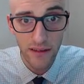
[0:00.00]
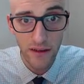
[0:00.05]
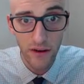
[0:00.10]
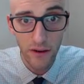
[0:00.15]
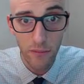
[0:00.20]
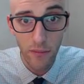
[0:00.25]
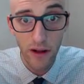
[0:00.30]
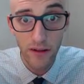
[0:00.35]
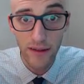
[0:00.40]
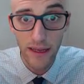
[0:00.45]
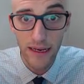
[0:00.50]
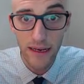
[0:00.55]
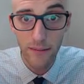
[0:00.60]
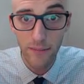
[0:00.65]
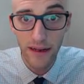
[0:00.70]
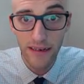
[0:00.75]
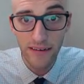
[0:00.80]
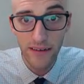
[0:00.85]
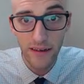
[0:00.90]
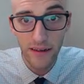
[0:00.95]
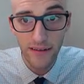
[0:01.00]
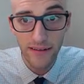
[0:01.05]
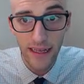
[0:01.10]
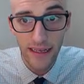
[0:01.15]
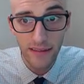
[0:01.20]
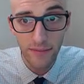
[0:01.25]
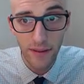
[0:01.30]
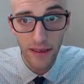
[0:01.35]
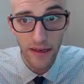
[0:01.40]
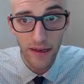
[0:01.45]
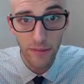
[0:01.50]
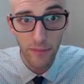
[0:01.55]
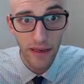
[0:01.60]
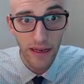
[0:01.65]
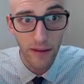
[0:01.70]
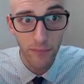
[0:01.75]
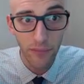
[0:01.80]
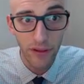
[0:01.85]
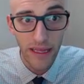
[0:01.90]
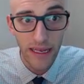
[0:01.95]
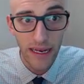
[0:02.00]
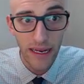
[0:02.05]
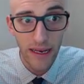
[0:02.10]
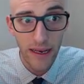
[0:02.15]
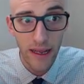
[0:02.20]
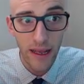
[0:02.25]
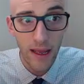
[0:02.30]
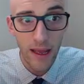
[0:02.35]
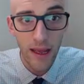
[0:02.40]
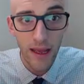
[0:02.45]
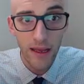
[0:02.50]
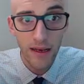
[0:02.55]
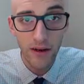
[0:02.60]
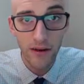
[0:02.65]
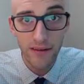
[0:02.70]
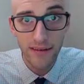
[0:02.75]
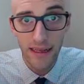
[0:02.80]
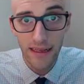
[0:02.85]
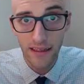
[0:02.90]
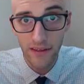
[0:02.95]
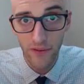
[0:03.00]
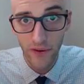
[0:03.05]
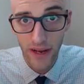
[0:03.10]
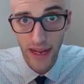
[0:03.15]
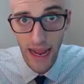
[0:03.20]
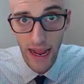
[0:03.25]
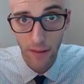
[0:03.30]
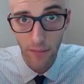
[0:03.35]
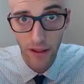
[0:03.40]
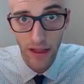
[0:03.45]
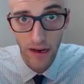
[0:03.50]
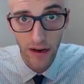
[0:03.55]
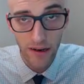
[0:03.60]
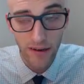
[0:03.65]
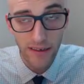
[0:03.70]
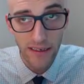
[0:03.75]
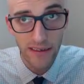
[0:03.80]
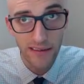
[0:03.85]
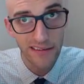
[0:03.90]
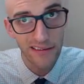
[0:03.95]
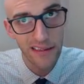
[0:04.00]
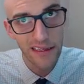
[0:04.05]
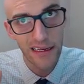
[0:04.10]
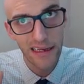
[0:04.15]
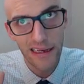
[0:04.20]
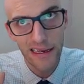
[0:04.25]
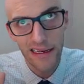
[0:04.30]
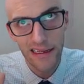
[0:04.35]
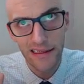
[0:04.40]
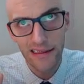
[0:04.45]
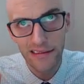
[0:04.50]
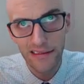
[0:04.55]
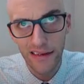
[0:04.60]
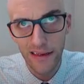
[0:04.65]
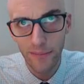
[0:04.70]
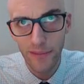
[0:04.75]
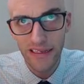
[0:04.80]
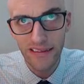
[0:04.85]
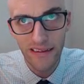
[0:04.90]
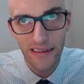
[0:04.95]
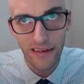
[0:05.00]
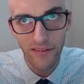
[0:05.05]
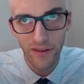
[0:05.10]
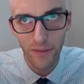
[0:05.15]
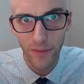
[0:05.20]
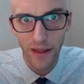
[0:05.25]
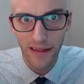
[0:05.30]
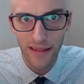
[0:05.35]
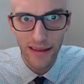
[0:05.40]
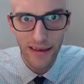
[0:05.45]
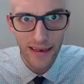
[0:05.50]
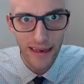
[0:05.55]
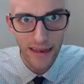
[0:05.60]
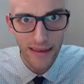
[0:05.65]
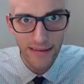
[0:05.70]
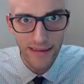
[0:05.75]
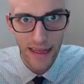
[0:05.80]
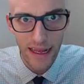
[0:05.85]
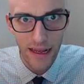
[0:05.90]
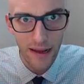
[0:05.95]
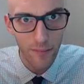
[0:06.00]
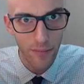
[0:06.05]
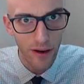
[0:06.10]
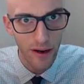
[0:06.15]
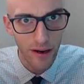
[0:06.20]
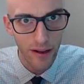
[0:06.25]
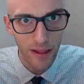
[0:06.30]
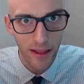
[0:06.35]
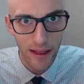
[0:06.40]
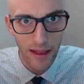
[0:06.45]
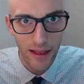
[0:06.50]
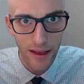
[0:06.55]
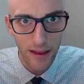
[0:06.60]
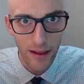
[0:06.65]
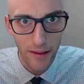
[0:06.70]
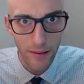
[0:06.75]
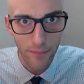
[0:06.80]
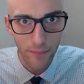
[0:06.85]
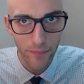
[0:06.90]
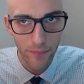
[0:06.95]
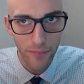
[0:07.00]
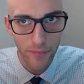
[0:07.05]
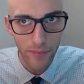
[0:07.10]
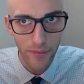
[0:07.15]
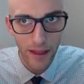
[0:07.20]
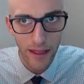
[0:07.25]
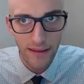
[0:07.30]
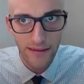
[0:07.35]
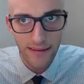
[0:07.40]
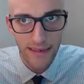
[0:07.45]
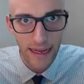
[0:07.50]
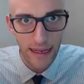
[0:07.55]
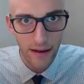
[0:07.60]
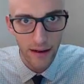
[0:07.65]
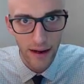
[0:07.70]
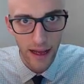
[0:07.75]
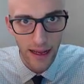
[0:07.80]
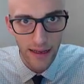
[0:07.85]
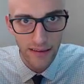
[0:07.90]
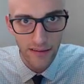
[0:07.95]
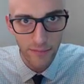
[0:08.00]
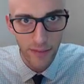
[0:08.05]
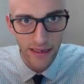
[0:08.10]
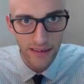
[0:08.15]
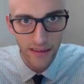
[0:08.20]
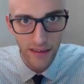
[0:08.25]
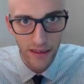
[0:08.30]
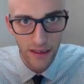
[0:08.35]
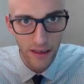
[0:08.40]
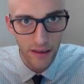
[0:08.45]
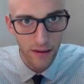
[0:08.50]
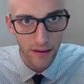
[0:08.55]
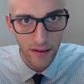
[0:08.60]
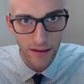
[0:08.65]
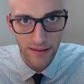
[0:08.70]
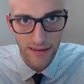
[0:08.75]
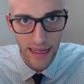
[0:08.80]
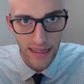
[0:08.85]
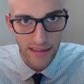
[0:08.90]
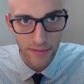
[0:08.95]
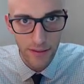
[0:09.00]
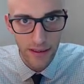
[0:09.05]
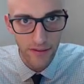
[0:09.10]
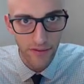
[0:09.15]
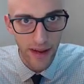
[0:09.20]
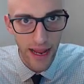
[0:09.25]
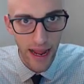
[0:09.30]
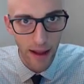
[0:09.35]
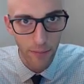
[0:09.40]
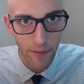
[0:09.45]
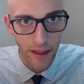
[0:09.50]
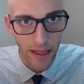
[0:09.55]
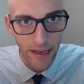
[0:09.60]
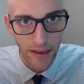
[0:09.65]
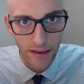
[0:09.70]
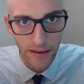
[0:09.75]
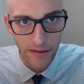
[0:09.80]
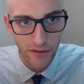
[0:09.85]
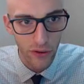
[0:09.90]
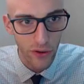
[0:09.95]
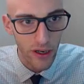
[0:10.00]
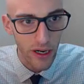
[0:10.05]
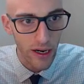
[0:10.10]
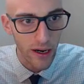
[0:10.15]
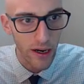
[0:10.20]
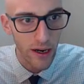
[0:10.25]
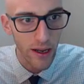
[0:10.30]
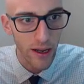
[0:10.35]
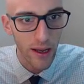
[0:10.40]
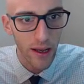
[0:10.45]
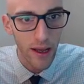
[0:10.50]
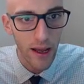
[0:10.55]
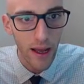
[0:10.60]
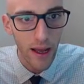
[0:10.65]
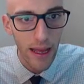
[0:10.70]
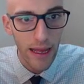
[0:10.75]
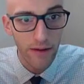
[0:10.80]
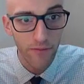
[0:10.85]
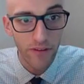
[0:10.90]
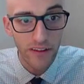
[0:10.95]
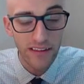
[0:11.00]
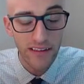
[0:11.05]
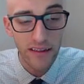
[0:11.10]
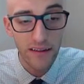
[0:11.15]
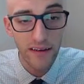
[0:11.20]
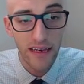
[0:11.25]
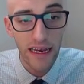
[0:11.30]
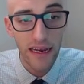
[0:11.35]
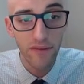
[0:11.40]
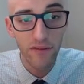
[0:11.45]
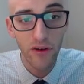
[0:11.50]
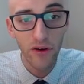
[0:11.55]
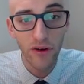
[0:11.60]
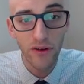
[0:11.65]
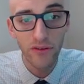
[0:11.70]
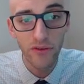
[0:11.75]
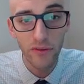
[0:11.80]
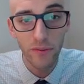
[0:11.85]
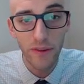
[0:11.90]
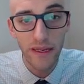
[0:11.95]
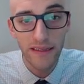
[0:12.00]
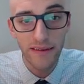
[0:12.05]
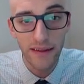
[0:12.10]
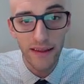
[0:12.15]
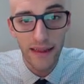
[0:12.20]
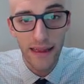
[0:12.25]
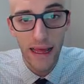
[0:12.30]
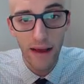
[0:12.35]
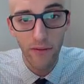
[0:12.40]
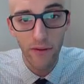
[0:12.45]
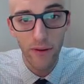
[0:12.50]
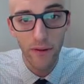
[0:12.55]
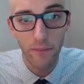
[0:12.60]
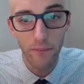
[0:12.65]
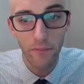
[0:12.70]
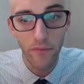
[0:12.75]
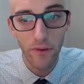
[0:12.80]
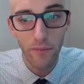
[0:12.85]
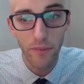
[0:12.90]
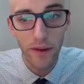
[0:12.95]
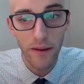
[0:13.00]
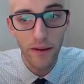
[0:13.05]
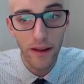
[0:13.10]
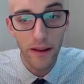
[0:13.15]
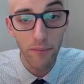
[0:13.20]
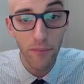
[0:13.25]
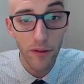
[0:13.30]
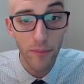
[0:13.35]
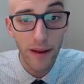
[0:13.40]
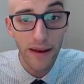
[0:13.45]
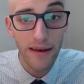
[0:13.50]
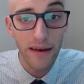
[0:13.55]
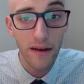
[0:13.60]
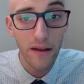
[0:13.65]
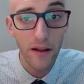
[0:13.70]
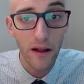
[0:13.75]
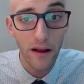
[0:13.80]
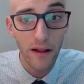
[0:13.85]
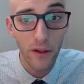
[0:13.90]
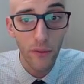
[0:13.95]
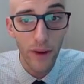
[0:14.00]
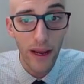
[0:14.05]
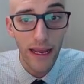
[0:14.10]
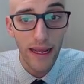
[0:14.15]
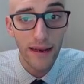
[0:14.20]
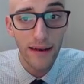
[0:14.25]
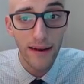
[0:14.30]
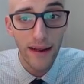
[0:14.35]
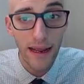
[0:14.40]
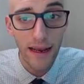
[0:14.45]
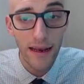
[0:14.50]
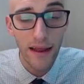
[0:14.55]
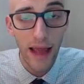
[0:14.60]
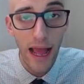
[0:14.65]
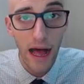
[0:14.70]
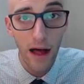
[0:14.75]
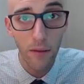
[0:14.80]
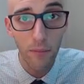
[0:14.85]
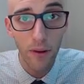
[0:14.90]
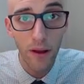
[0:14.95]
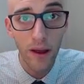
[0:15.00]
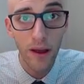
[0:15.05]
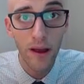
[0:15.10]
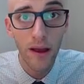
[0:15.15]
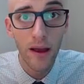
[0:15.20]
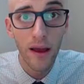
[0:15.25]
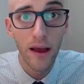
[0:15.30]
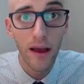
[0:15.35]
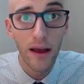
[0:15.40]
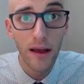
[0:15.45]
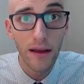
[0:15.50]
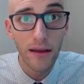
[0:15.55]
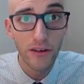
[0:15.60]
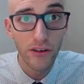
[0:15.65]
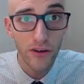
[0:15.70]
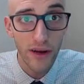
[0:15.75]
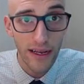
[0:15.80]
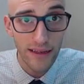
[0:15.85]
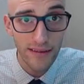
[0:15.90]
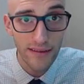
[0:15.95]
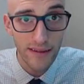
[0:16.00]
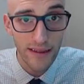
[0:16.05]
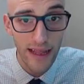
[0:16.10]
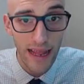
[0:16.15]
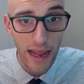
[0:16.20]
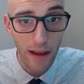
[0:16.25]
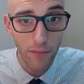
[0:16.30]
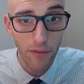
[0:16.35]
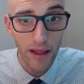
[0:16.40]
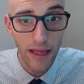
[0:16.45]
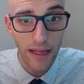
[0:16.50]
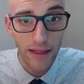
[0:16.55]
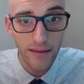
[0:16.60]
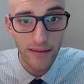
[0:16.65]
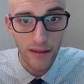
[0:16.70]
So a multidimensional assessment could be completed to assess for gambling urges. This could be something from like the DSM or like a standardized measure or assessment of gambling disorder. And facilitative goals would be something that would be implemented along the way to kind of help address the gambling.